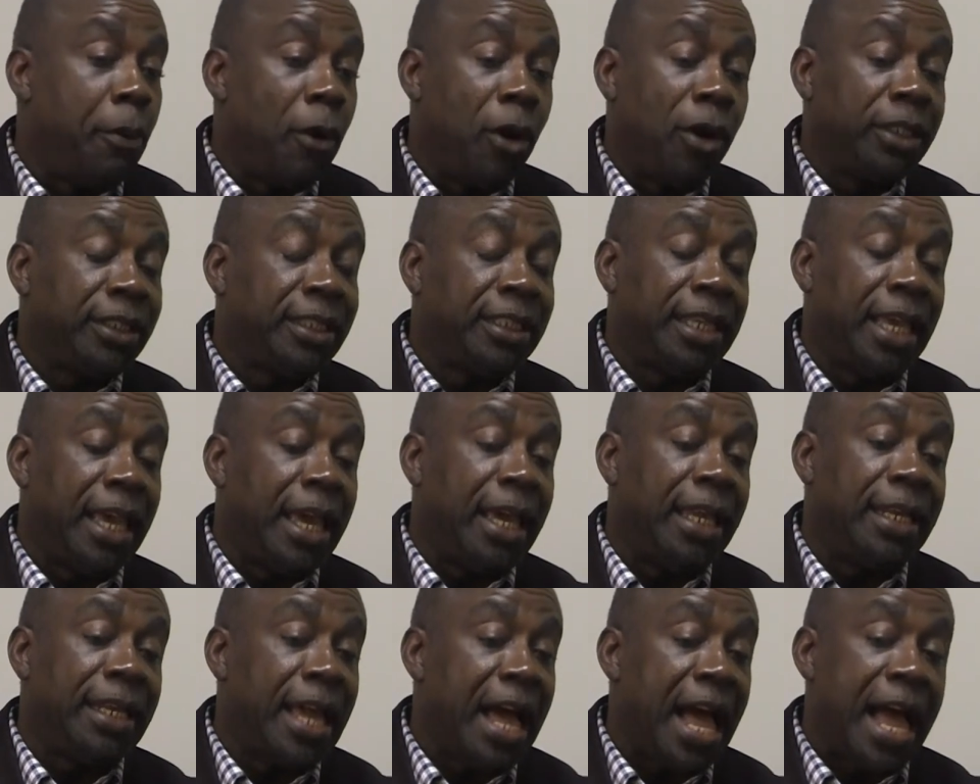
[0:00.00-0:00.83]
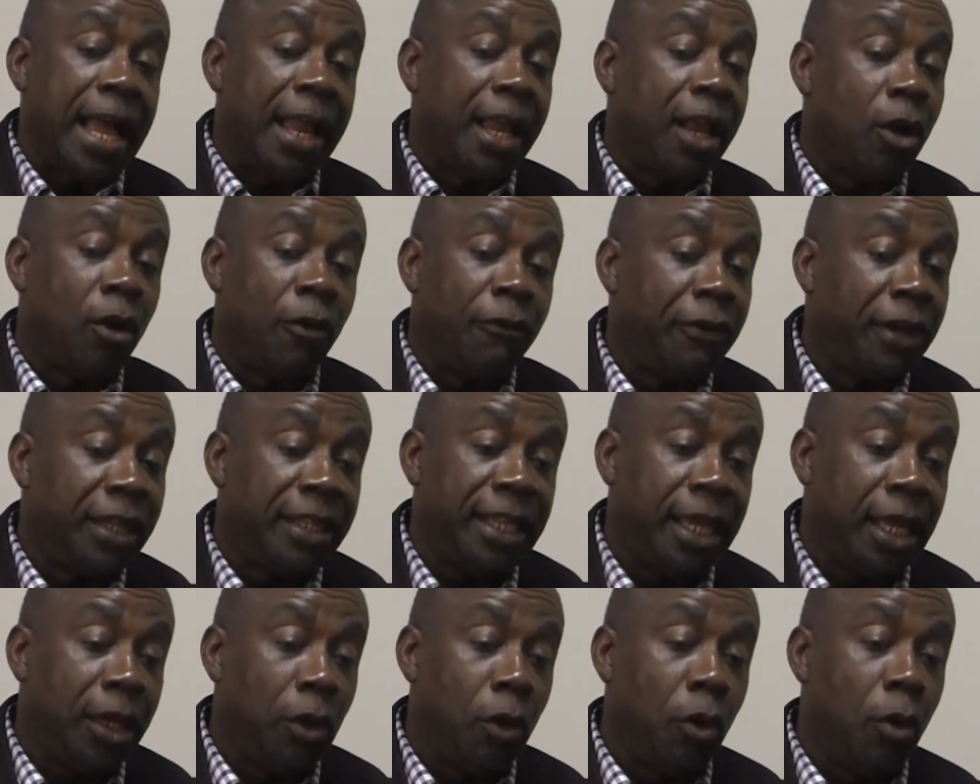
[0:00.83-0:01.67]
Paul said, I
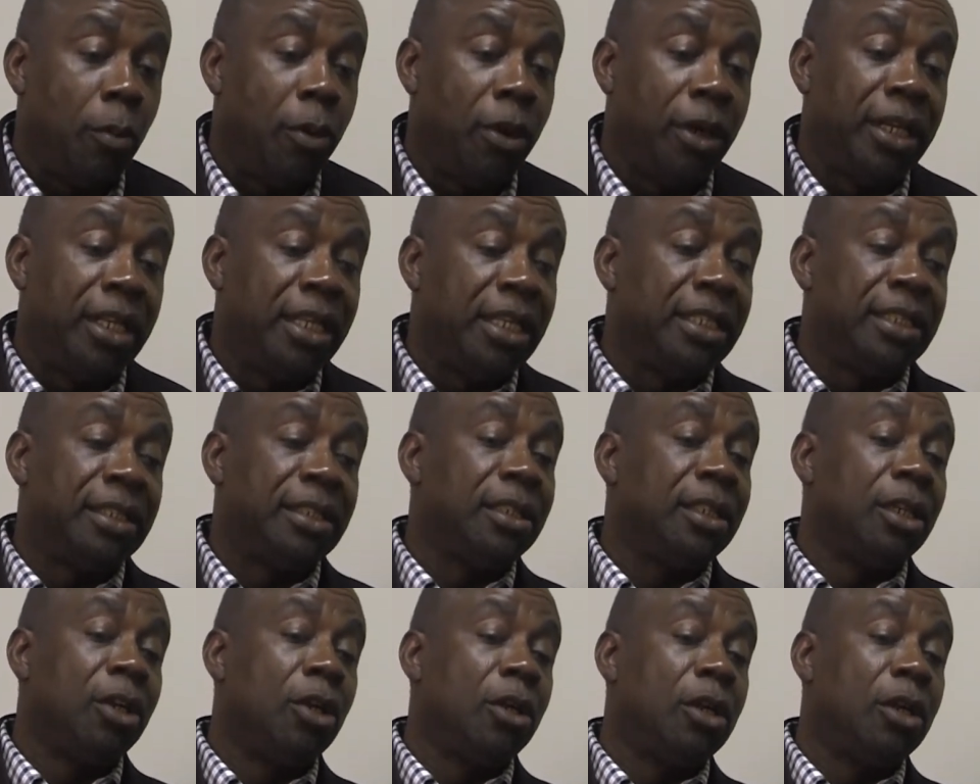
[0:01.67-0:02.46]
coveted nobody's